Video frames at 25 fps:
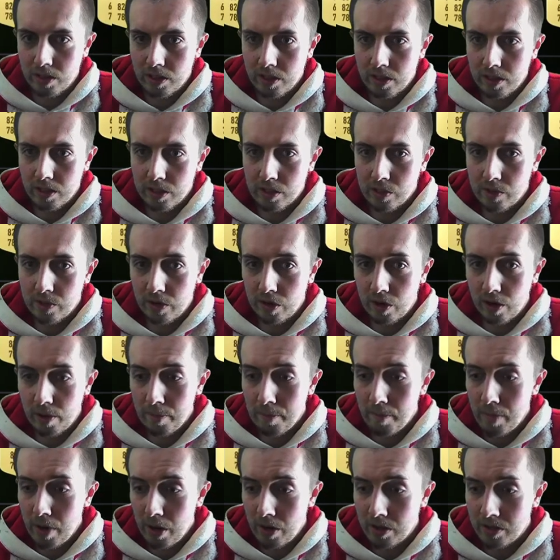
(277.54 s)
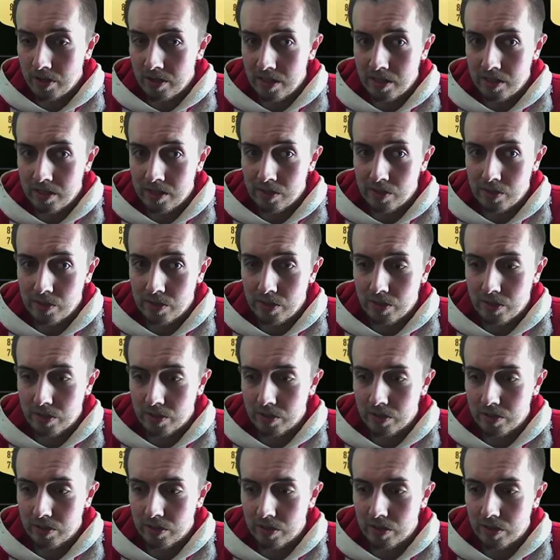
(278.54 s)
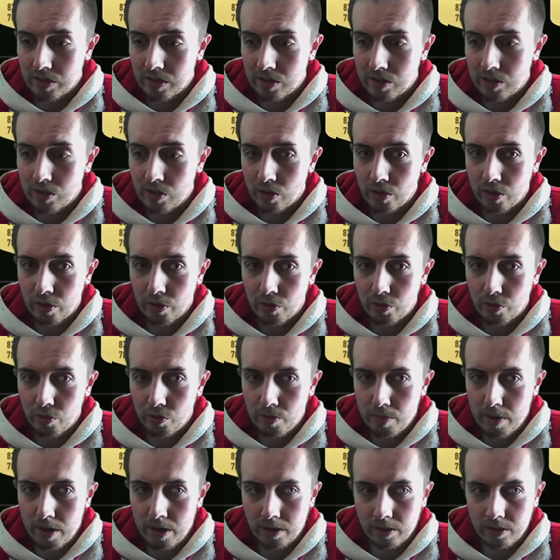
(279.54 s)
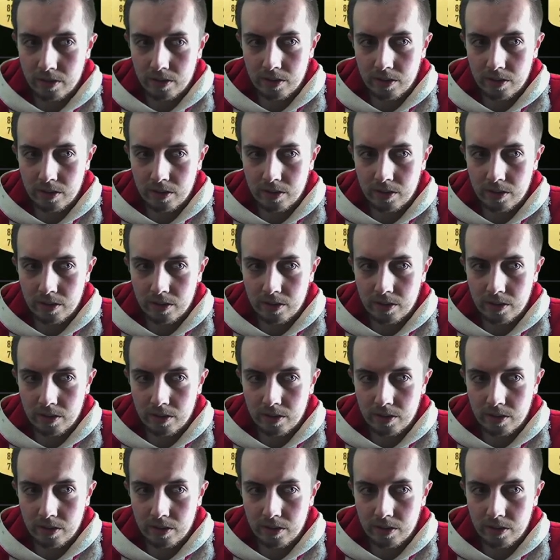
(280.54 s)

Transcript: So we've got a Mertens. We've got a Donnarumma.